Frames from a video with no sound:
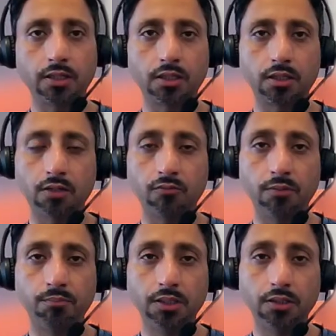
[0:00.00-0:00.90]
there will
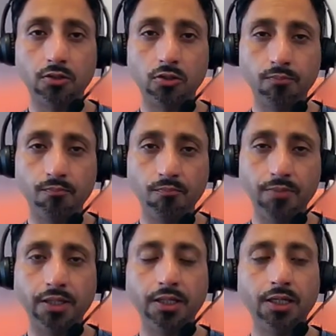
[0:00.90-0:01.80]
be
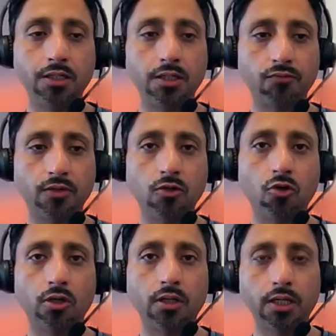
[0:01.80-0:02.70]
many different
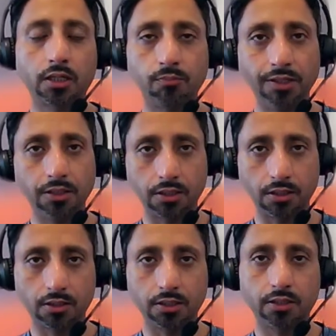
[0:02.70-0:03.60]
expenses
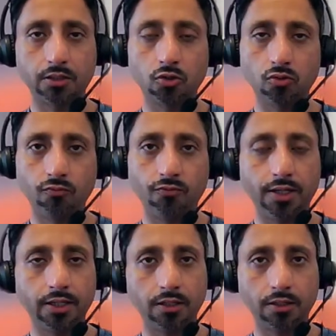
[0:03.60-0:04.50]
that you'll find,
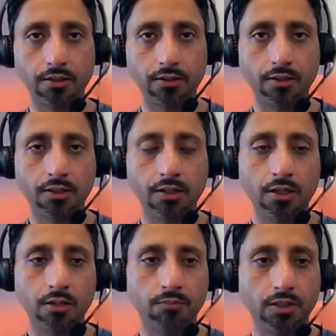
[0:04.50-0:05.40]

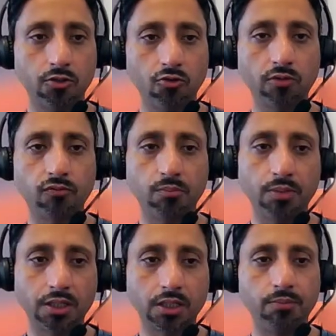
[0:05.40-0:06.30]
but those will be
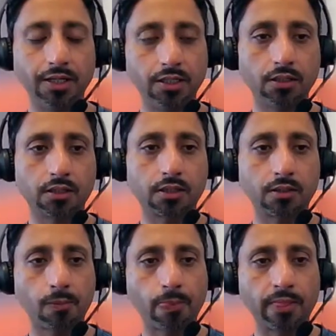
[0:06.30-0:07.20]
subheadings.
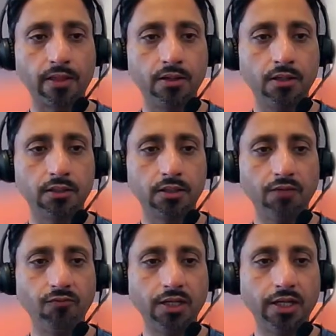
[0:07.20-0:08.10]
Then
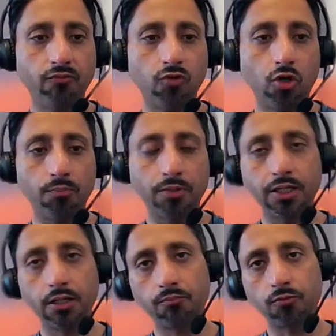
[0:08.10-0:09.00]
we'll have
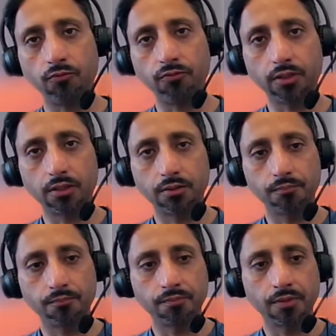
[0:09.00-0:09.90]
operating profit.
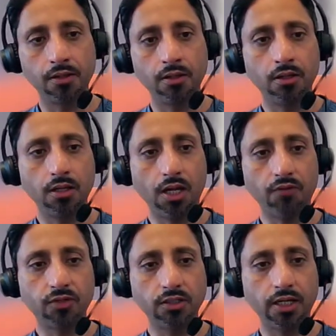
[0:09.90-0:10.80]

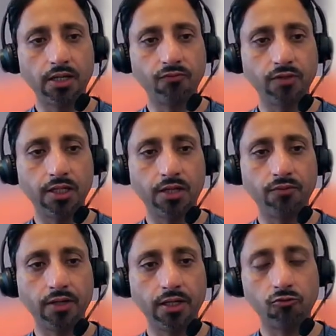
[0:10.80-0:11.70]
After that, we'll have
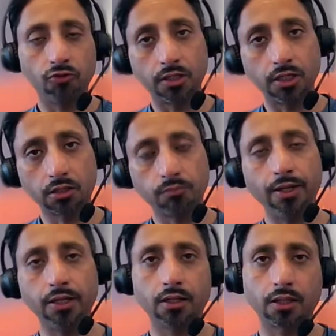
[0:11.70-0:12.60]
interest
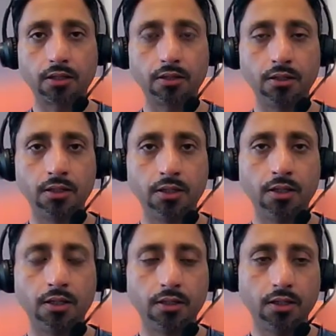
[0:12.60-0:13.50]
expense,
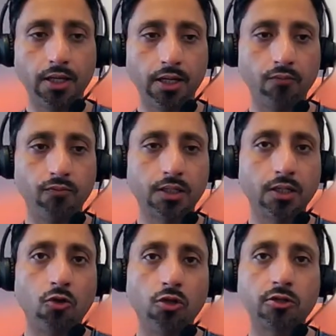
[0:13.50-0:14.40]
and we can
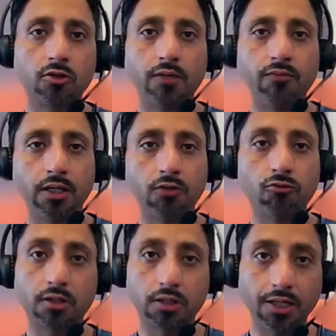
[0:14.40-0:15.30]
also have
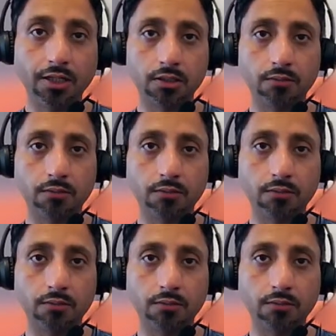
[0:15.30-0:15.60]
interest income.